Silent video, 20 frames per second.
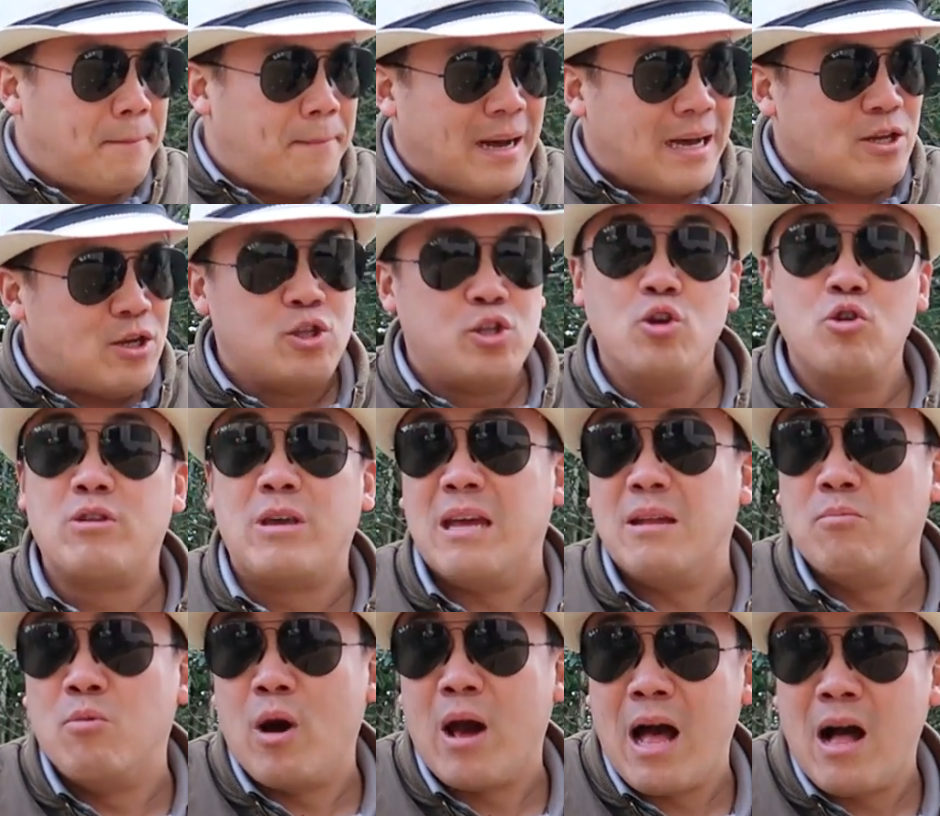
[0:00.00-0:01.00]
But you do
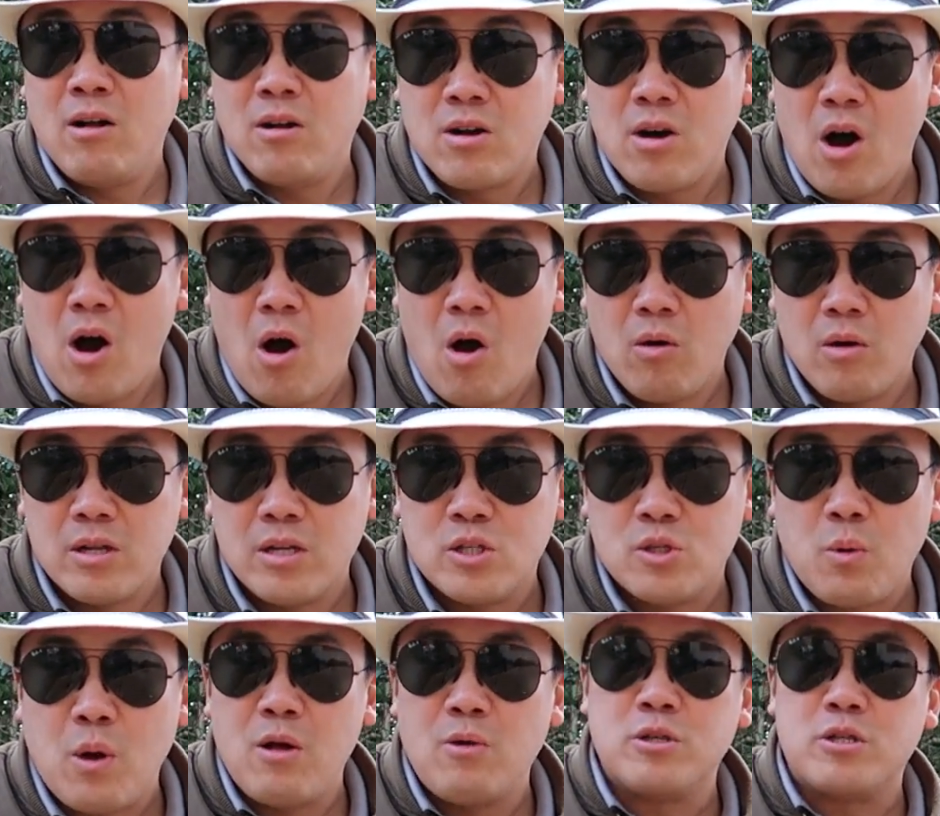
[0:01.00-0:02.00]
get more alcohol
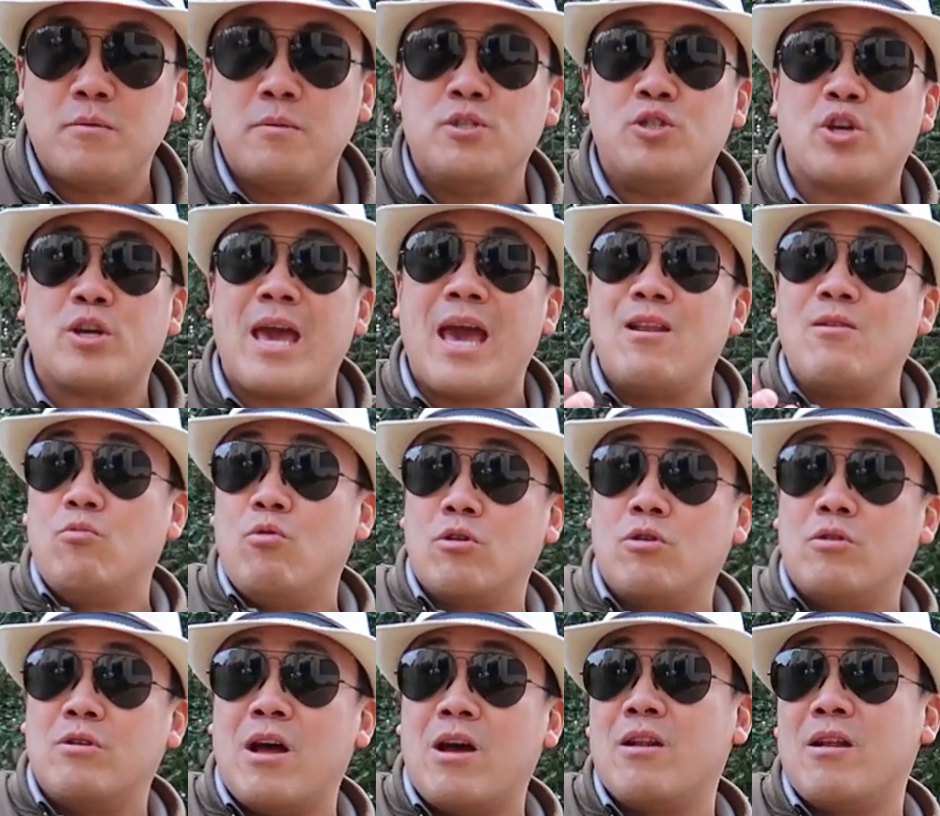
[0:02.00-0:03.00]
as well, which means you can
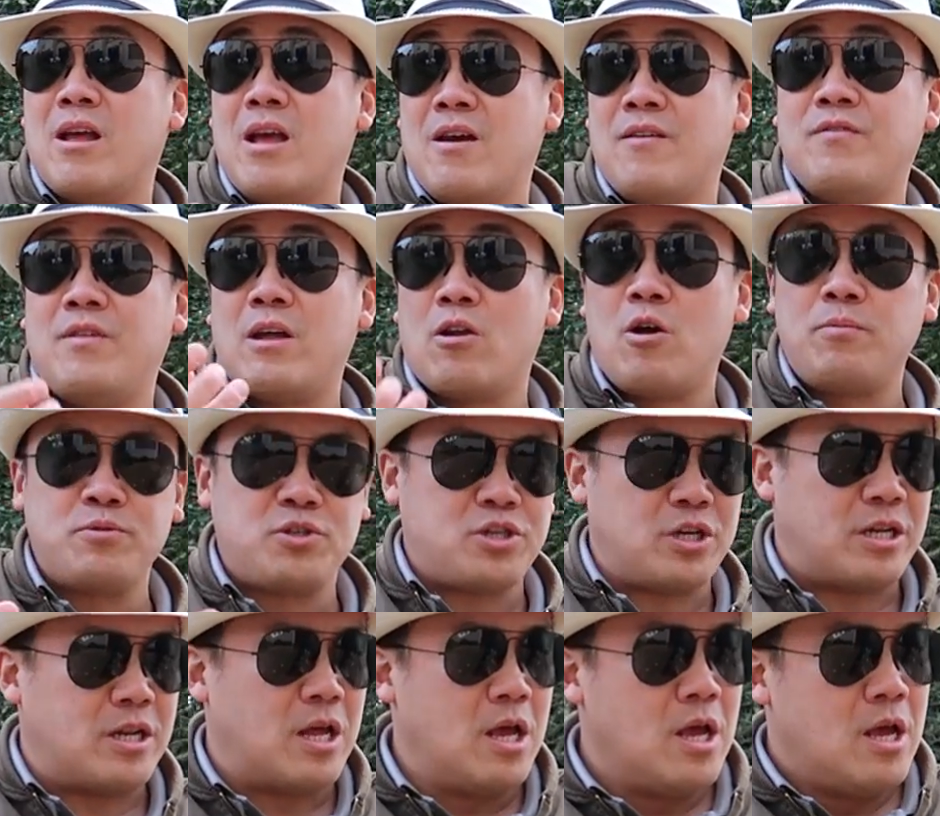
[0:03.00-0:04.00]
water it down and have that
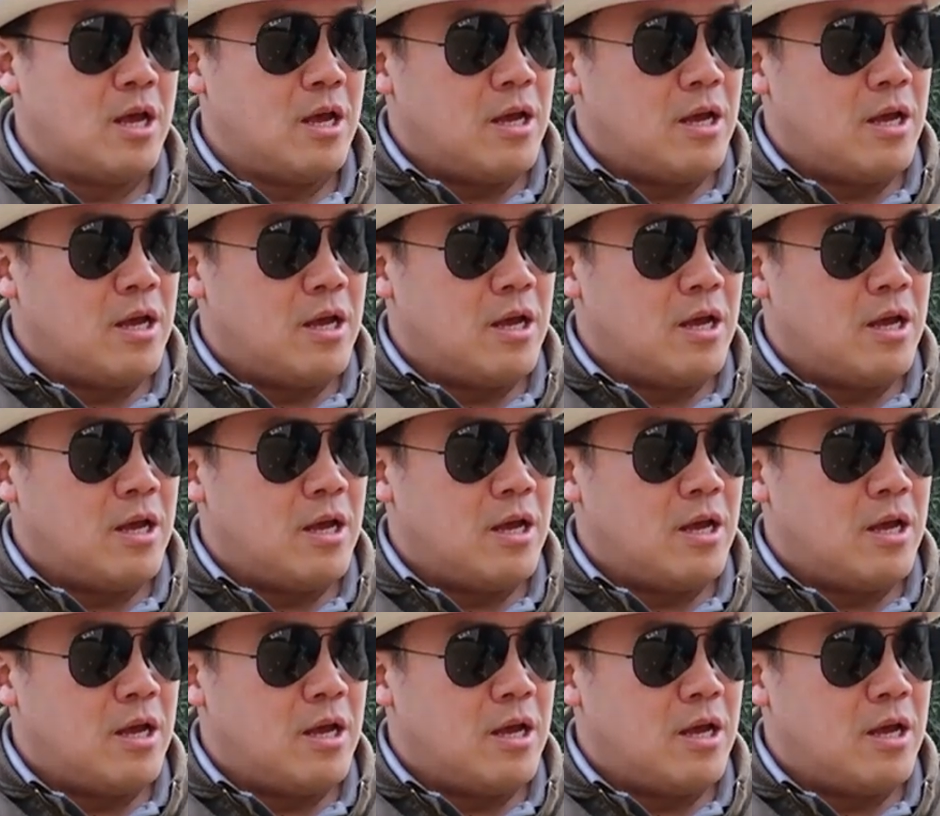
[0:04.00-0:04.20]
option.